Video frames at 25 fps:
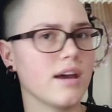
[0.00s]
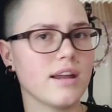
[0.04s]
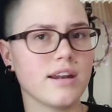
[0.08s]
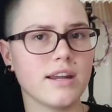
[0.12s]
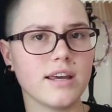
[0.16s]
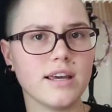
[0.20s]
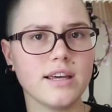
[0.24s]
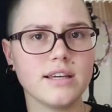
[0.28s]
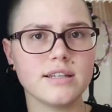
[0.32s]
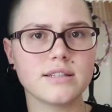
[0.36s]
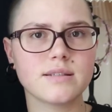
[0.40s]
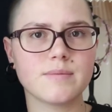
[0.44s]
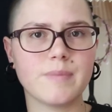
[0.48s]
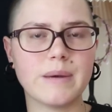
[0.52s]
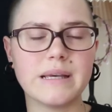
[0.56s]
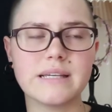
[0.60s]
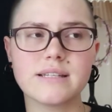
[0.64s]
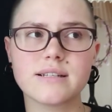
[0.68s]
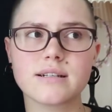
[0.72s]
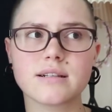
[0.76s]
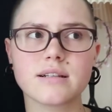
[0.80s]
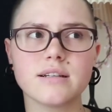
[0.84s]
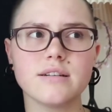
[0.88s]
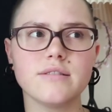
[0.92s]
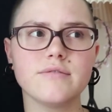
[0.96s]
and he's
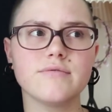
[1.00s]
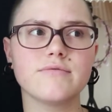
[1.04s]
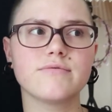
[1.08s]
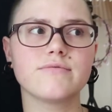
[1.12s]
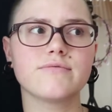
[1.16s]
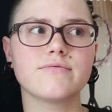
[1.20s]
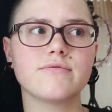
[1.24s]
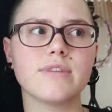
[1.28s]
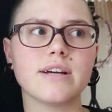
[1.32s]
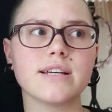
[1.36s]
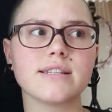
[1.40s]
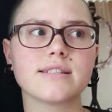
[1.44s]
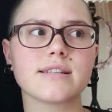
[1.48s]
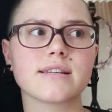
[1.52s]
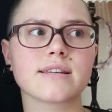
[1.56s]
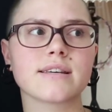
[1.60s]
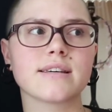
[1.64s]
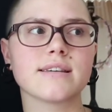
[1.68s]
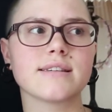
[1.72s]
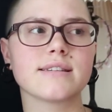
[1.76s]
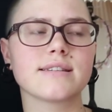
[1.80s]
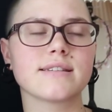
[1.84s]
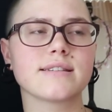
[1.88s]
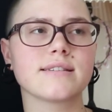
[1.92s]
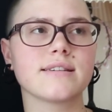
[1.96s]
basically raising
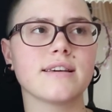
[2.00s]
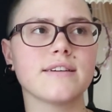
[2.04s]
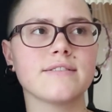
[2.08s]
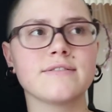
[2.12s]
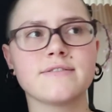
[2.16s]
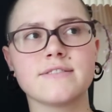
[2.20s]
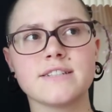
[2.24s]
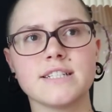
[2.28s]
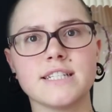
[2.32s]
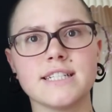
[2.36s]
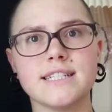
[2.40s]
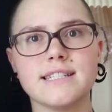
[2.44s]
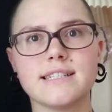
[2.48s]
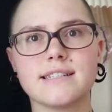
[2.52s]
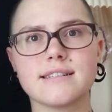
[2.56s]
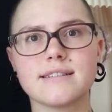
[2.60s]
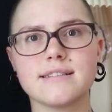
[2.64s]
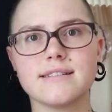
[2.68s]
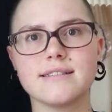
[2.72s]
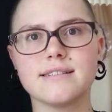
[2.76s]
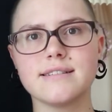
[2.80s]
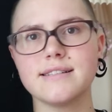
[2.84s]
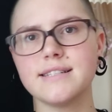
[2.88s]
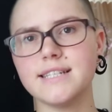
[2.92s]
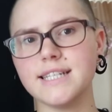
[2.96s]
his gifted
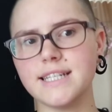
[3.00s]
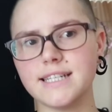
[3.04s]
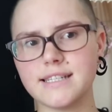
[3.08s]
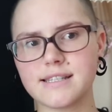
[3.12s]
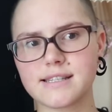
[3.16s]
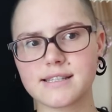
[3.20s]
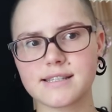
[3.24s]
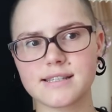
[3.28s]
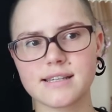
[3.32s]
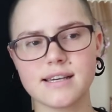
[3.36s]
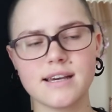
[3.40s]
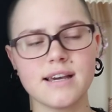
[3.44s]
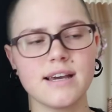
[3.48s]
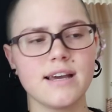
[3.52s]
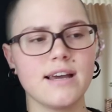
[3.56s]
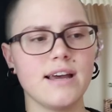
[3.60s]
niece,